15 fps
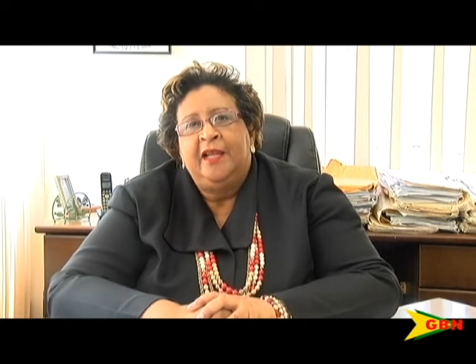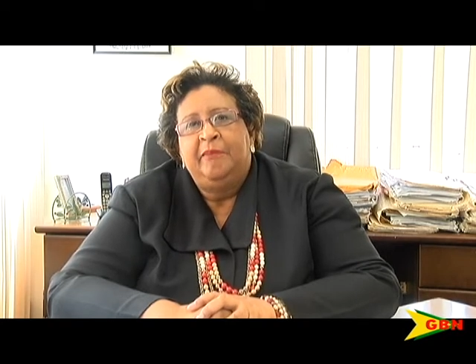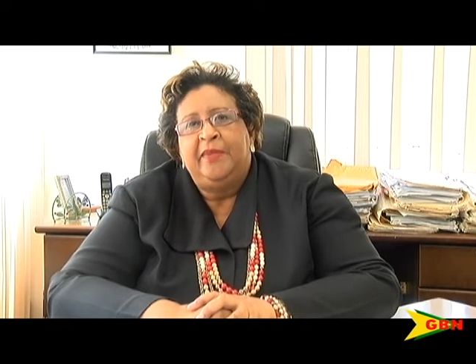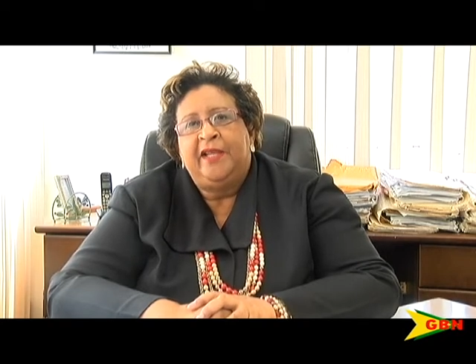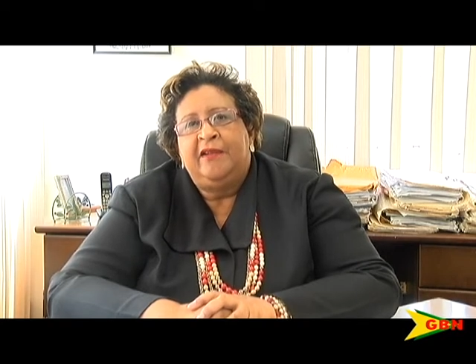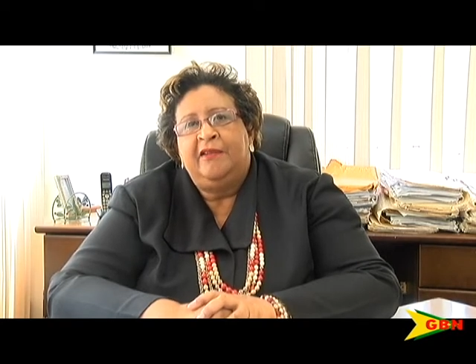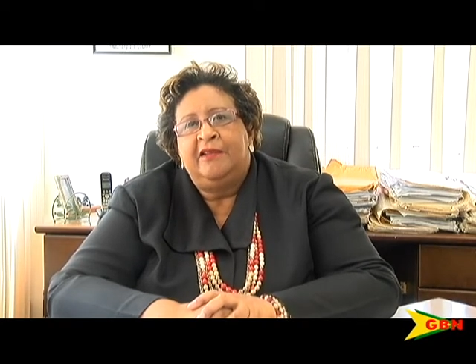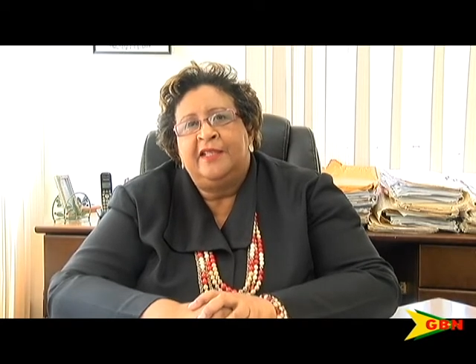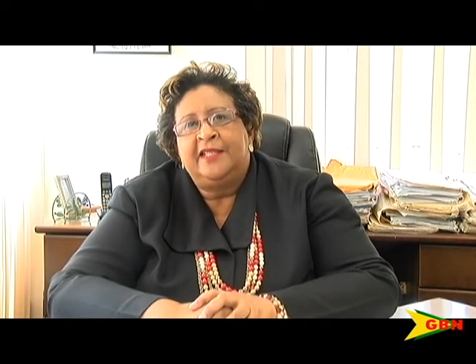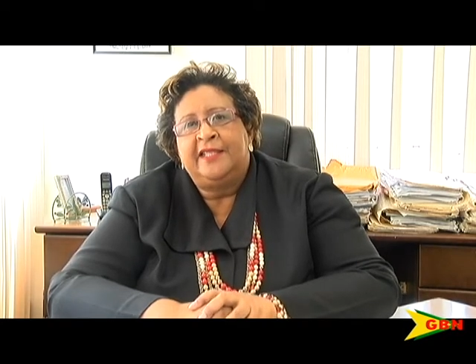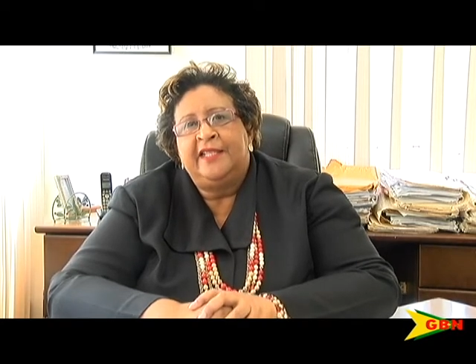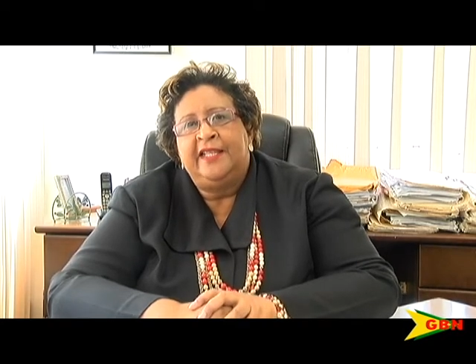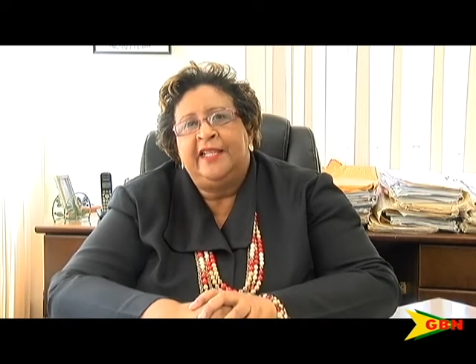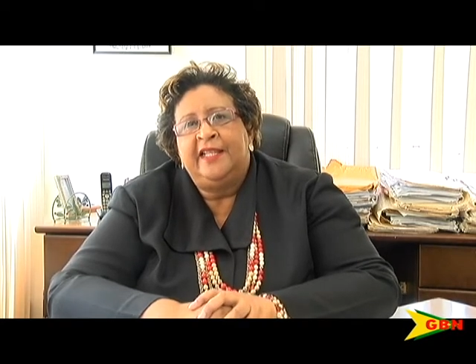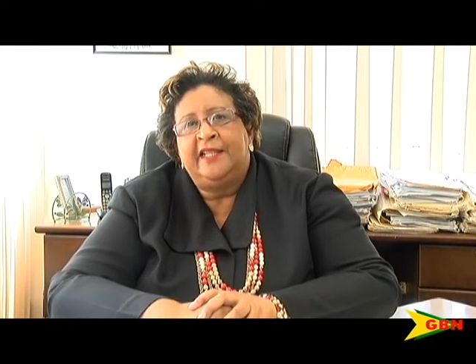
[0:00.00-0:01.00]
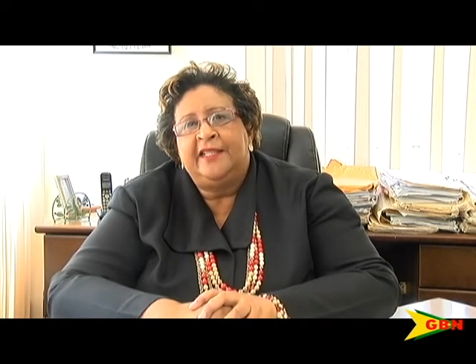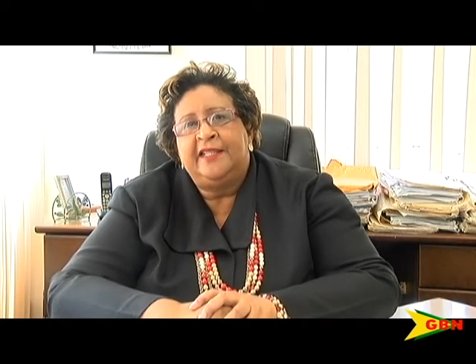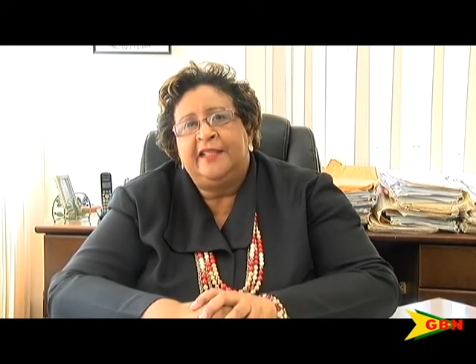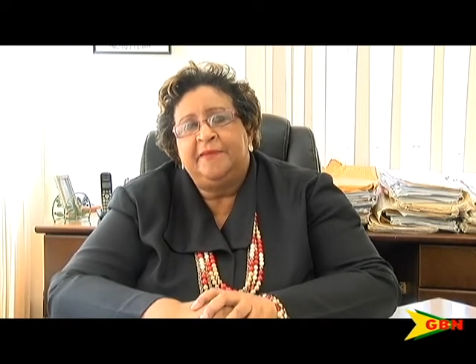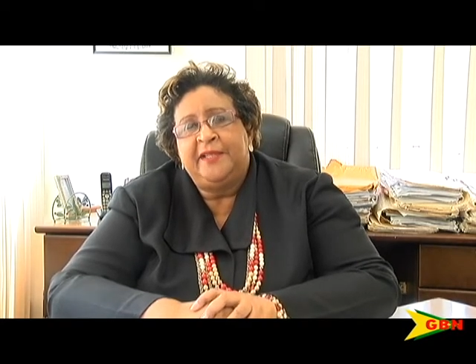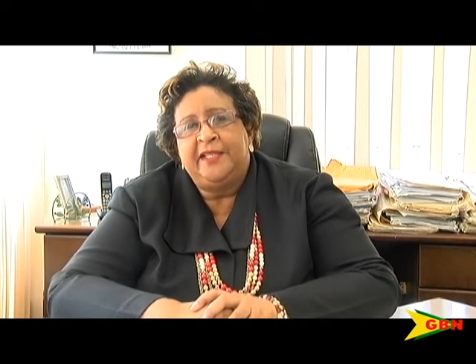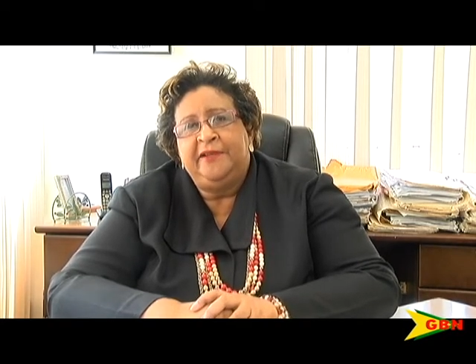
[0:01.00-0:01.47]
because in a
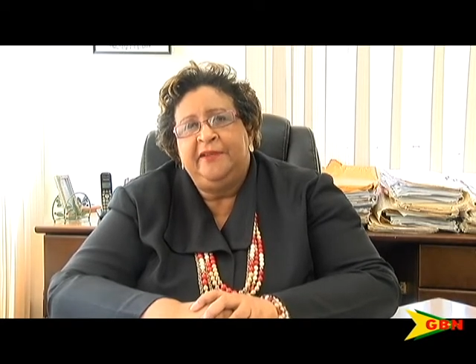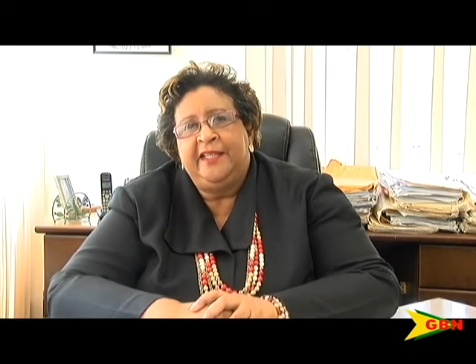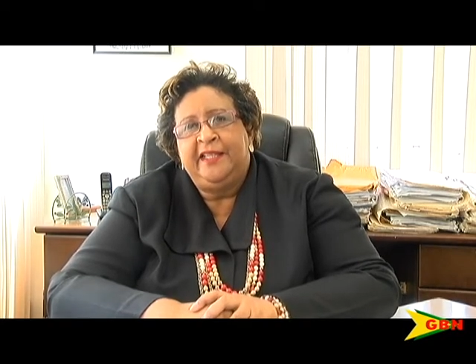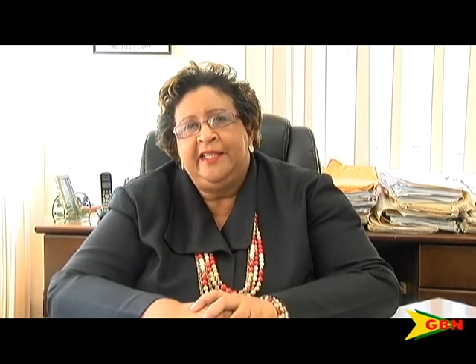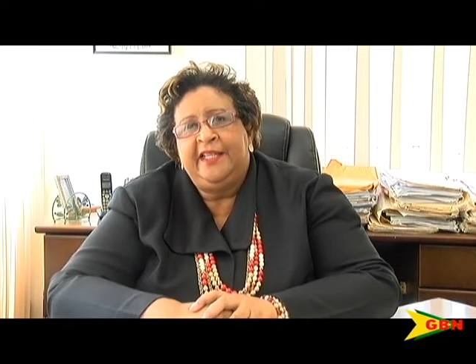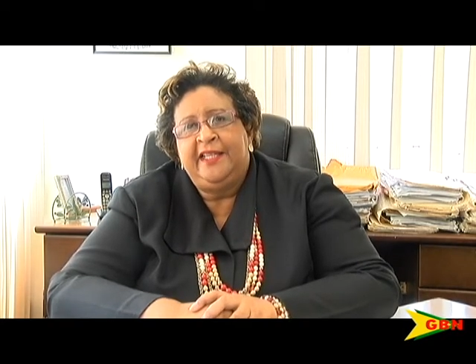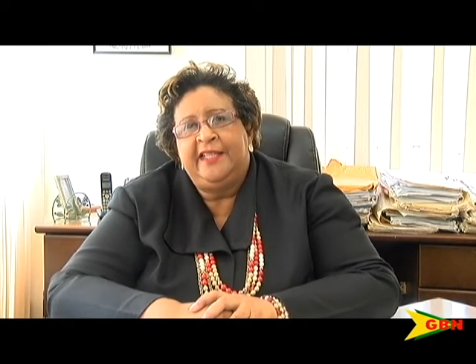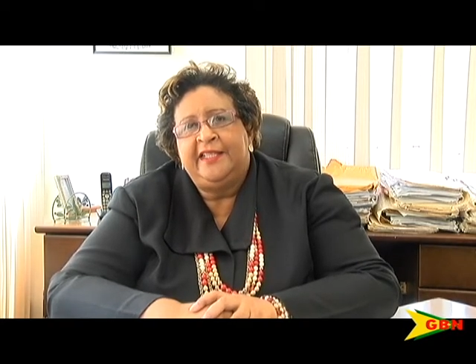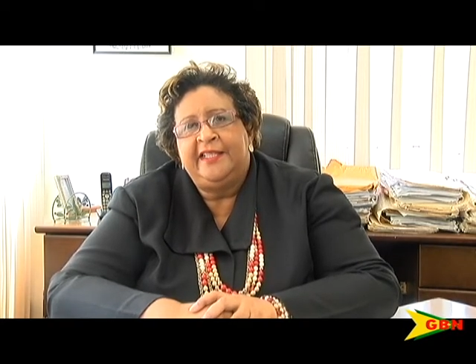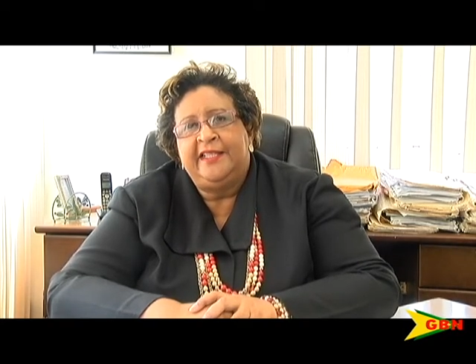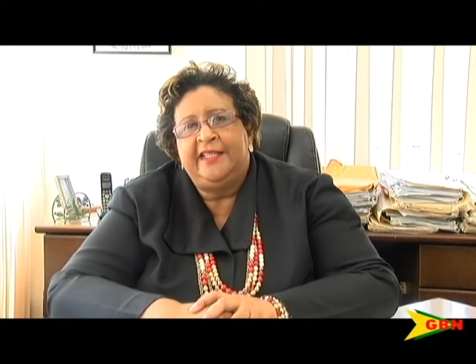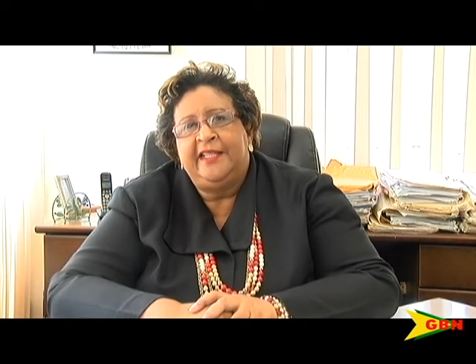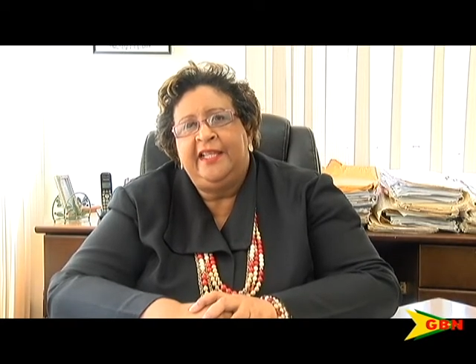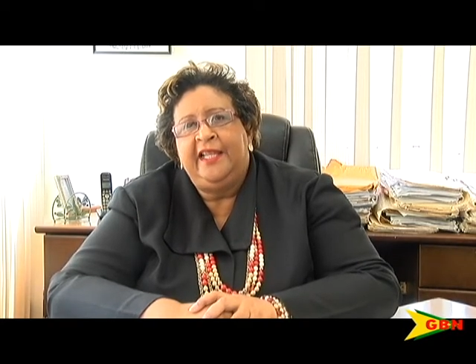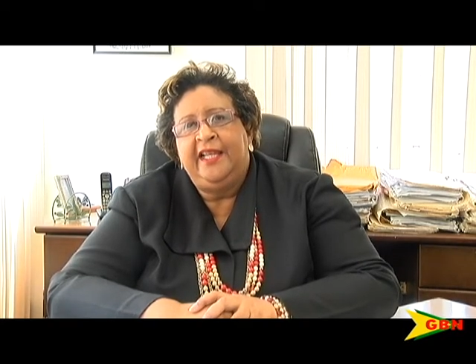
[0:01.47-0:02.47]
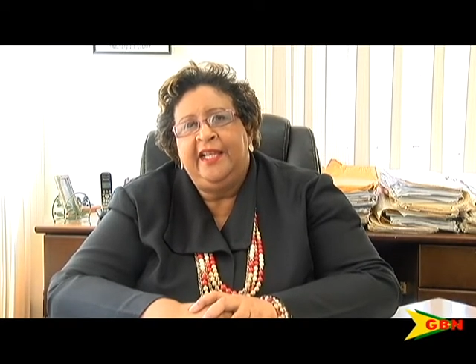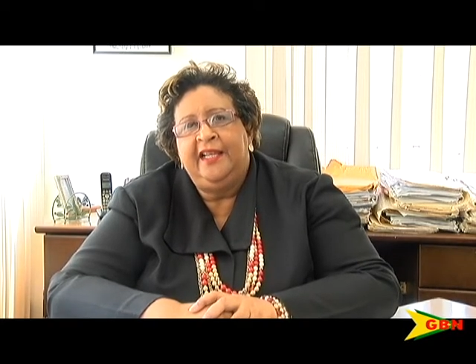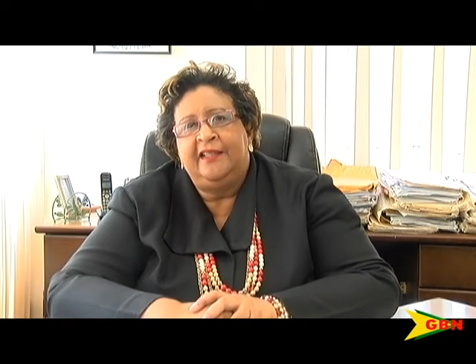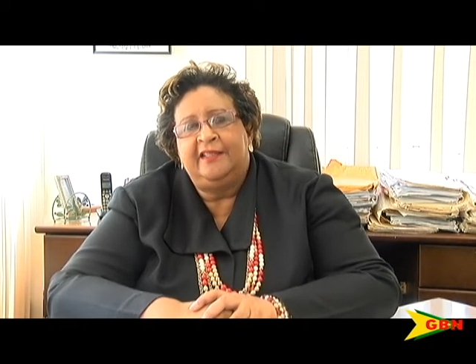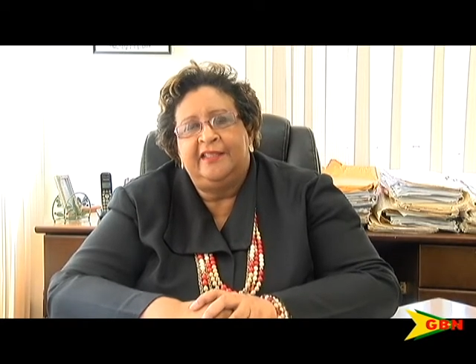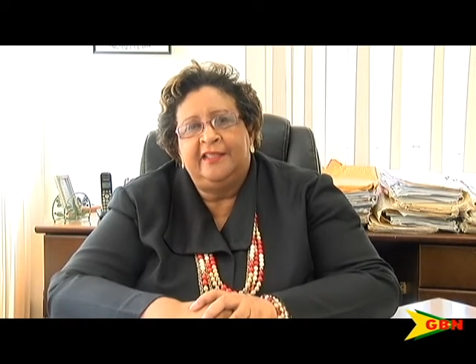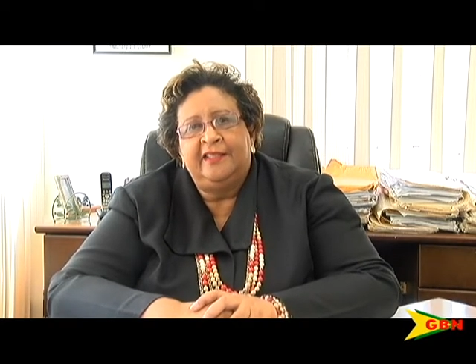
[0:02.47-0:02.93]
subsequent case in
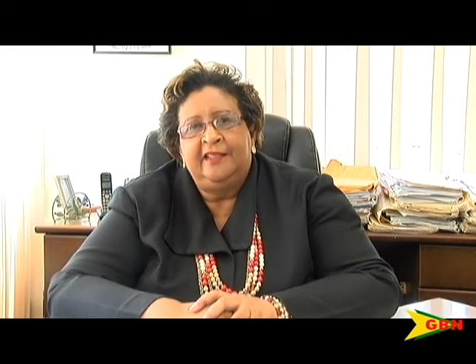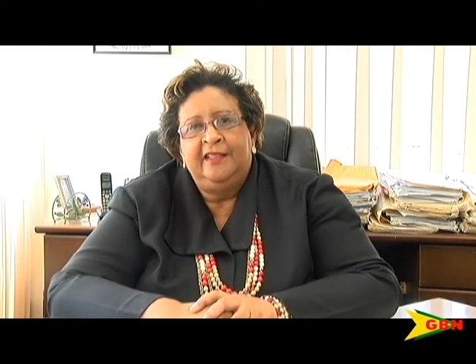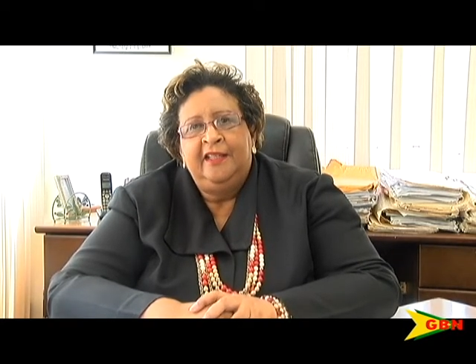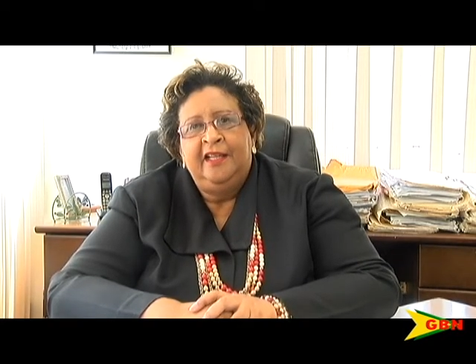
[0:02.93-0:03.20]
England,